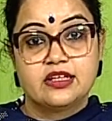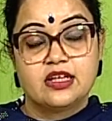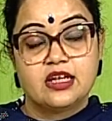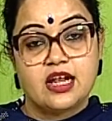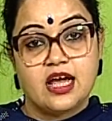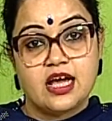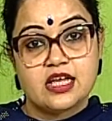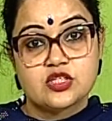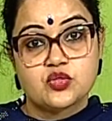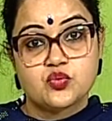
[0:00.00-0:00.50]

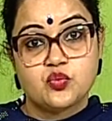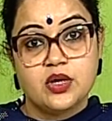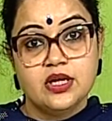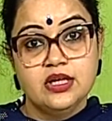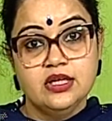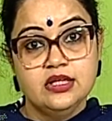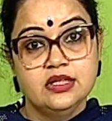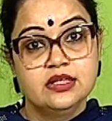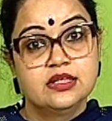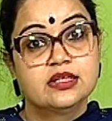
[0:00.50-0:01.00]
last one,
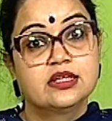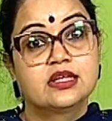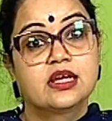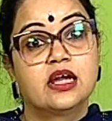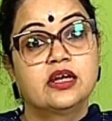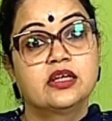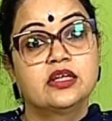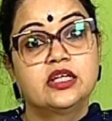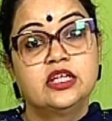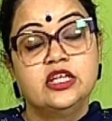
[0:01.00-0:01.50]

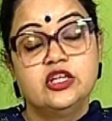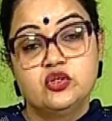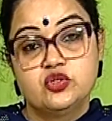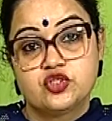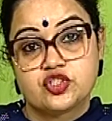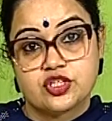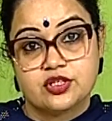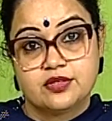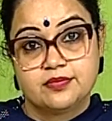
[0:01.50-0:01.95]
conclusion.